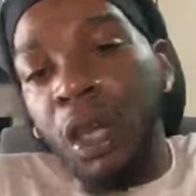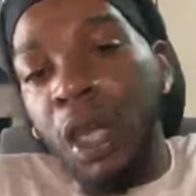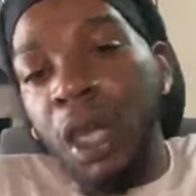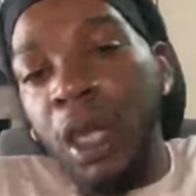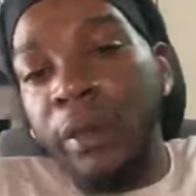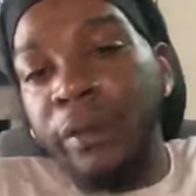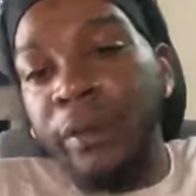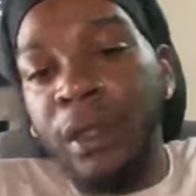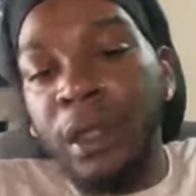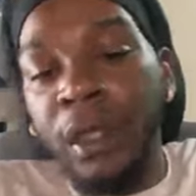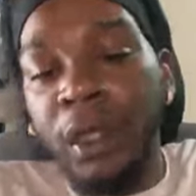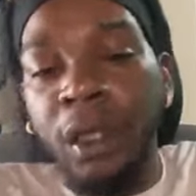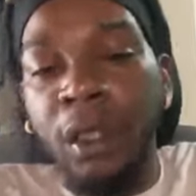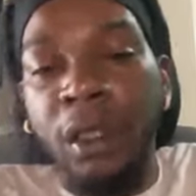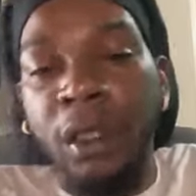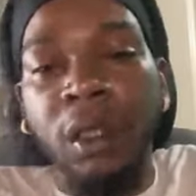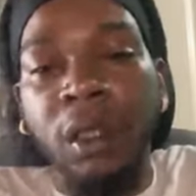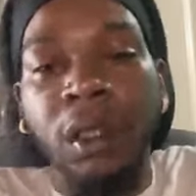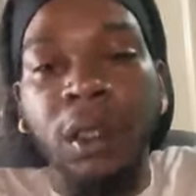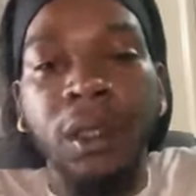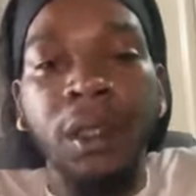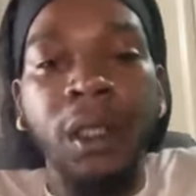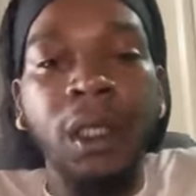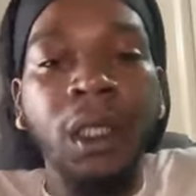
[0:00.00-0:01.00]
have to
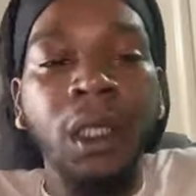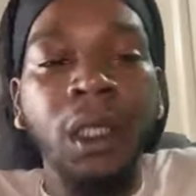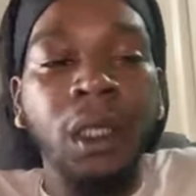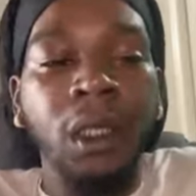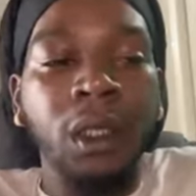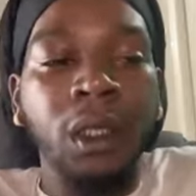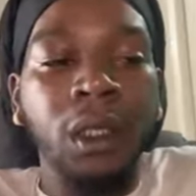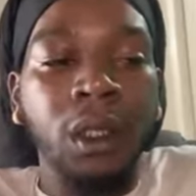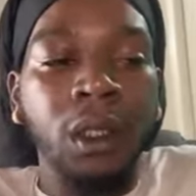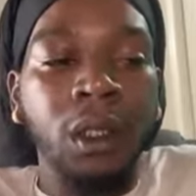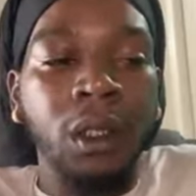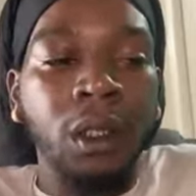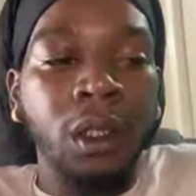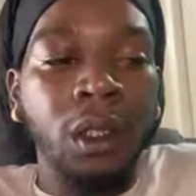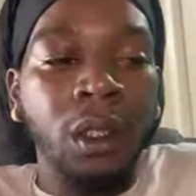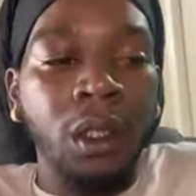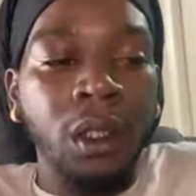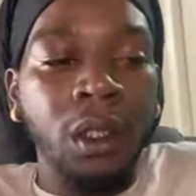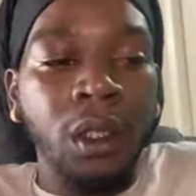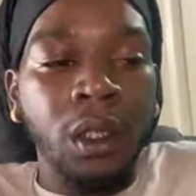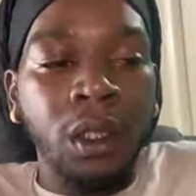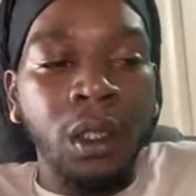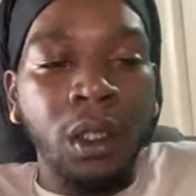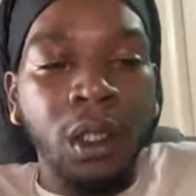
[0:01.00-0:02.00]
understand
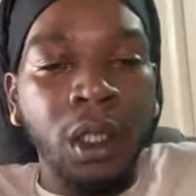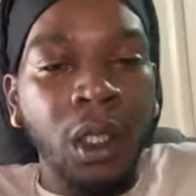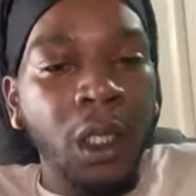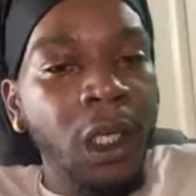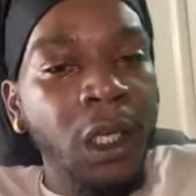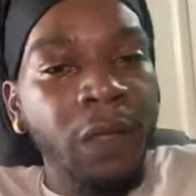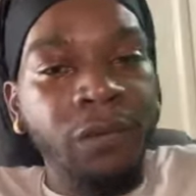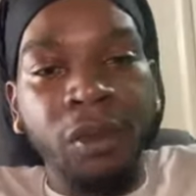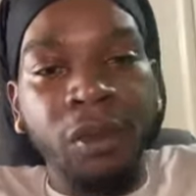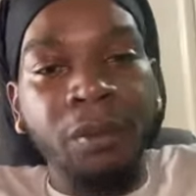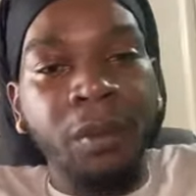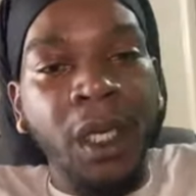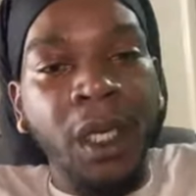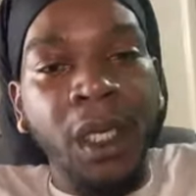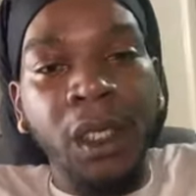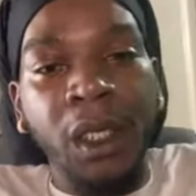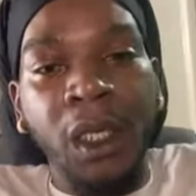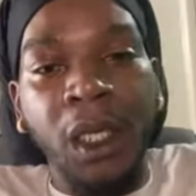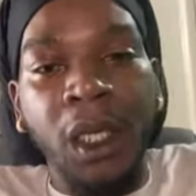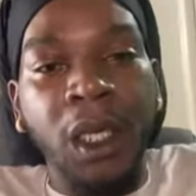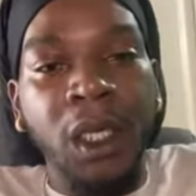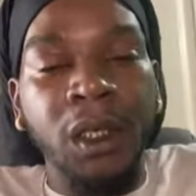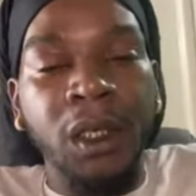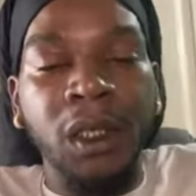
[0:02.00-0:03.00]
that everybody
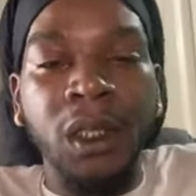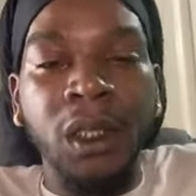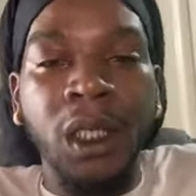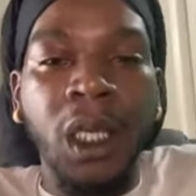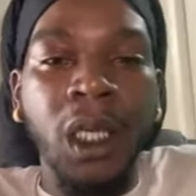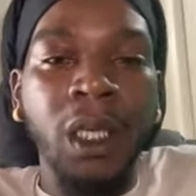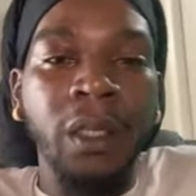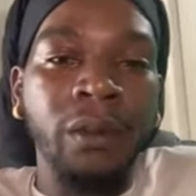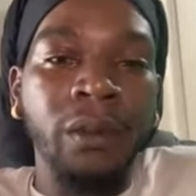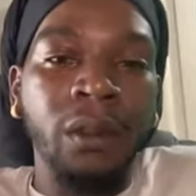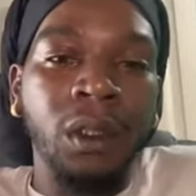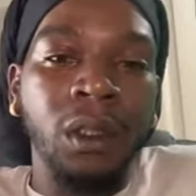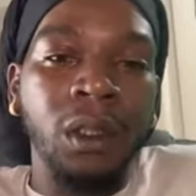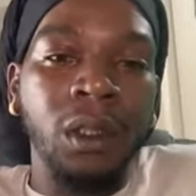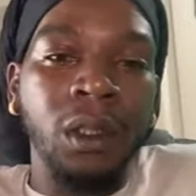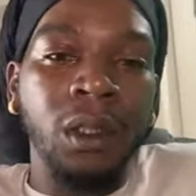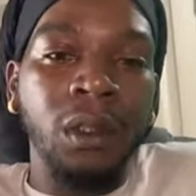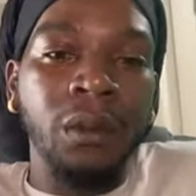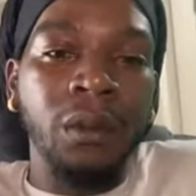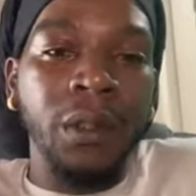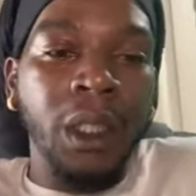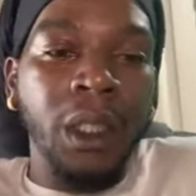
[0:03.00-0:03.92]
has a life to live.